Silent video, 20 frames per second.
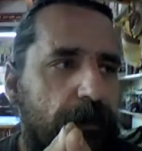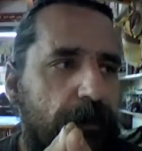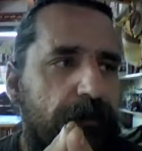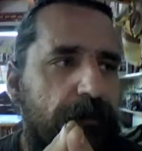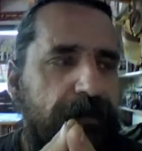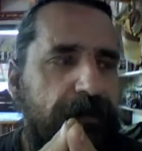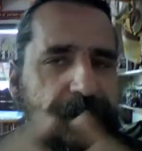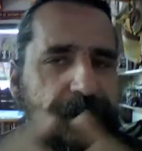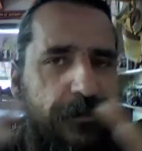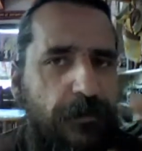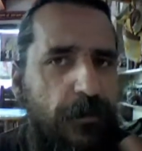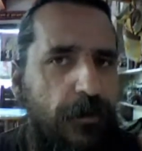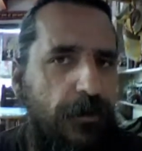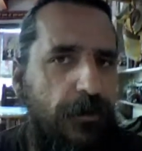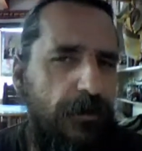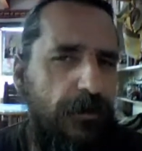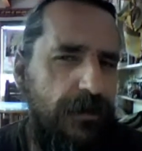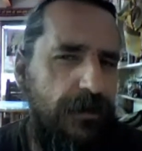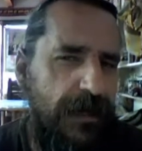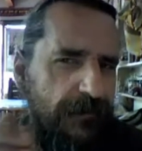But they're
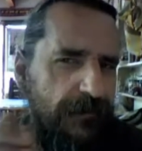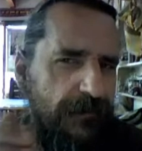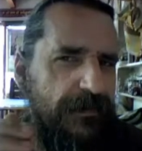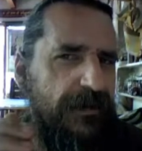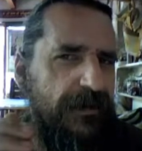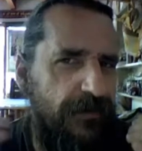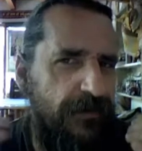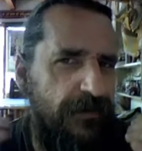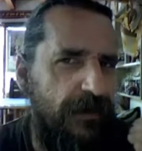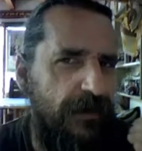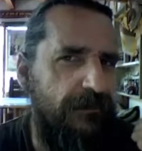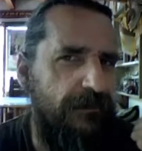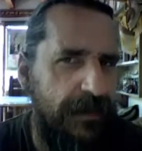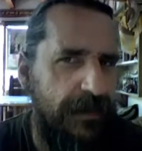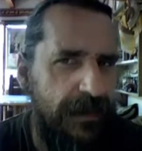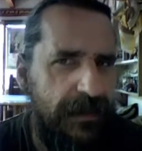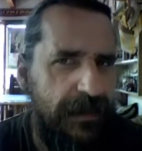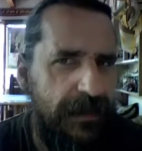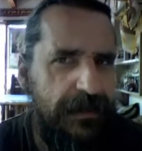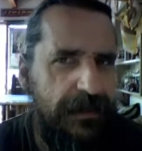all coming from
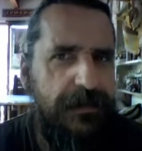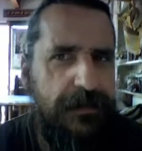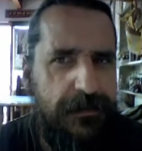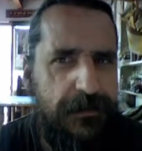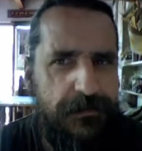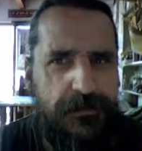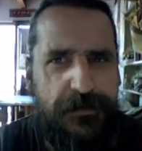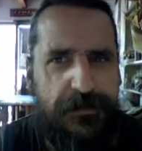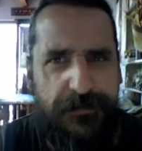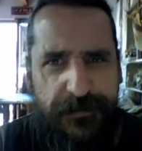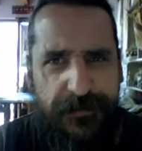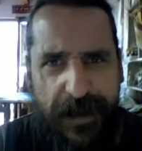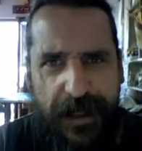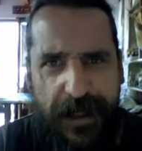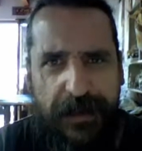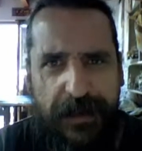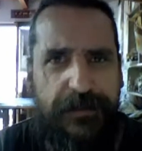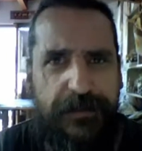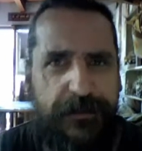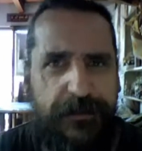the Indus
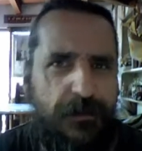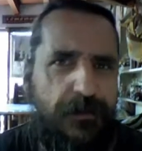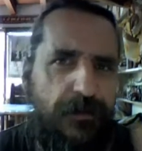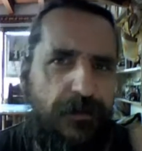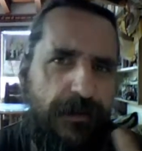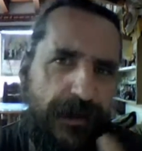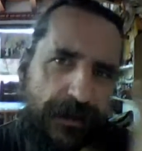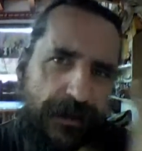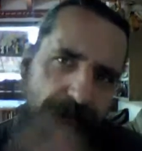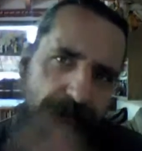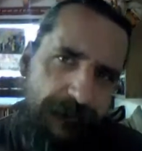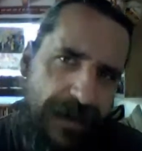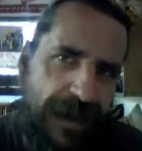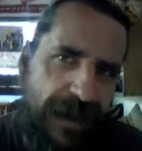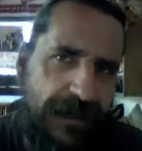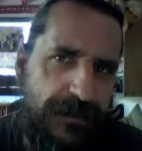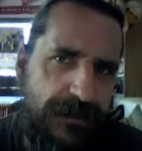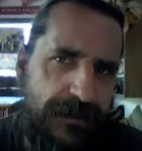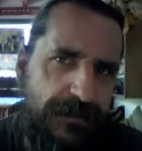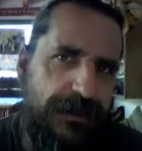Valley. They're all going
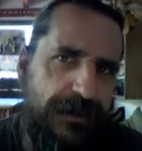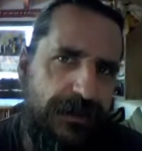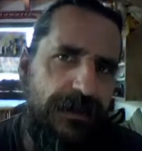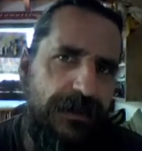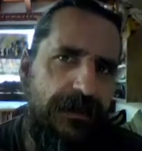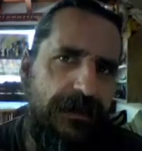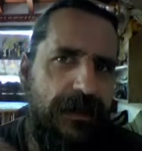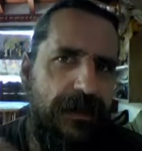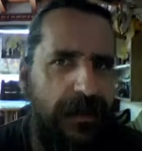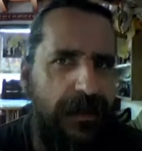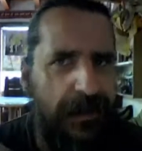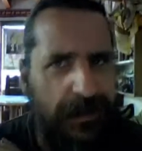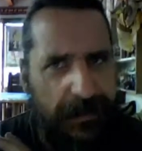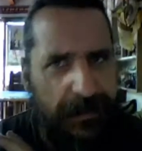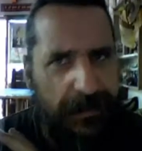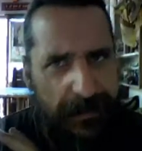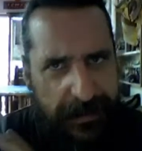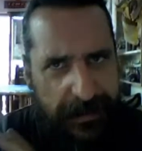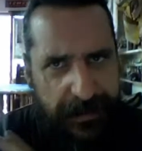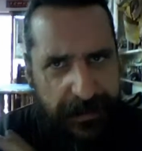back to India
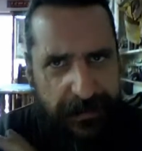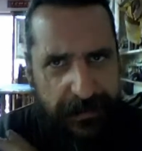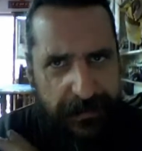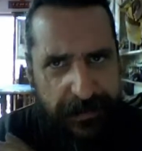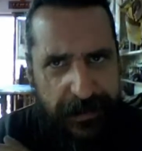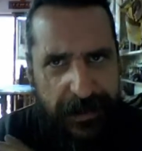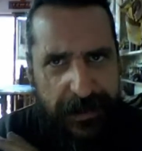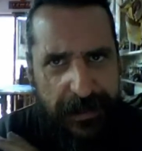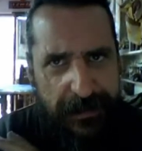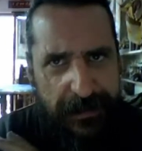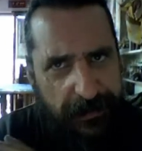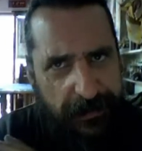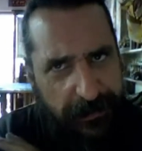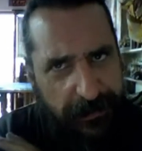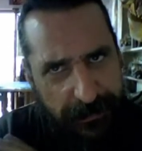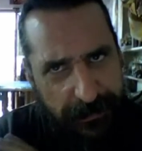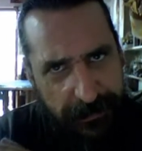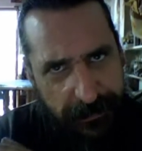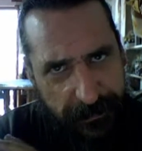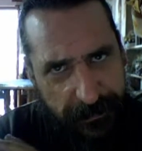and getting that
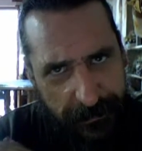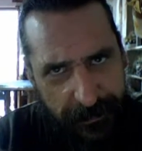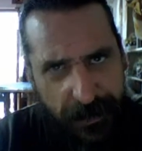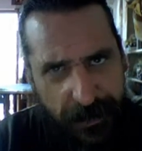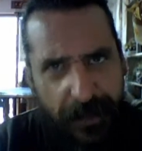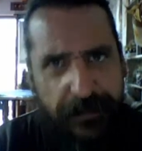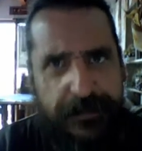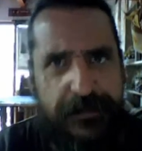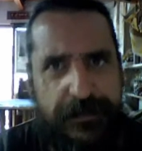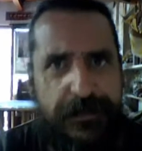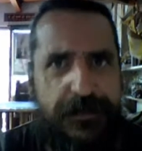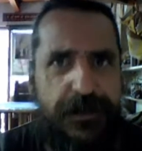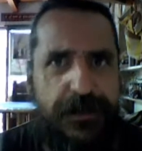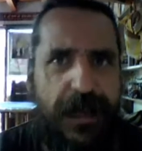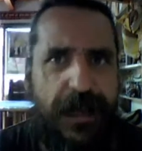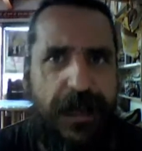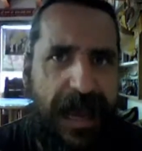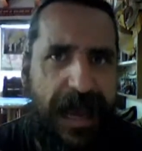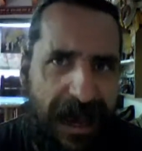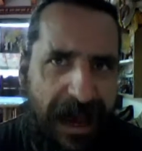knowledge
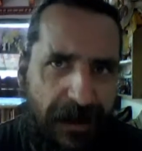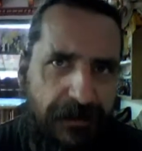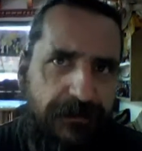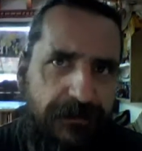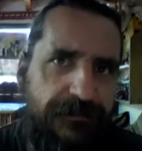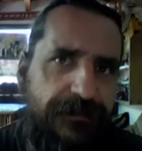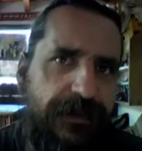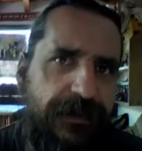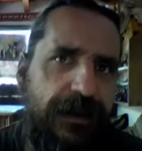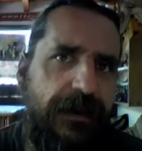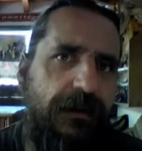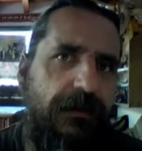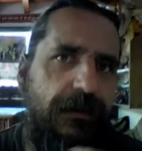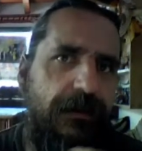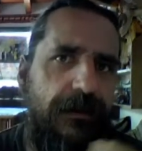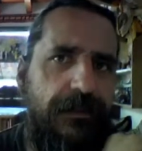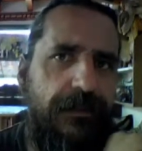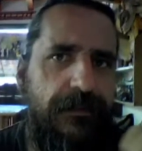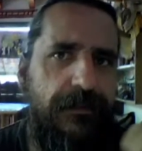out of there.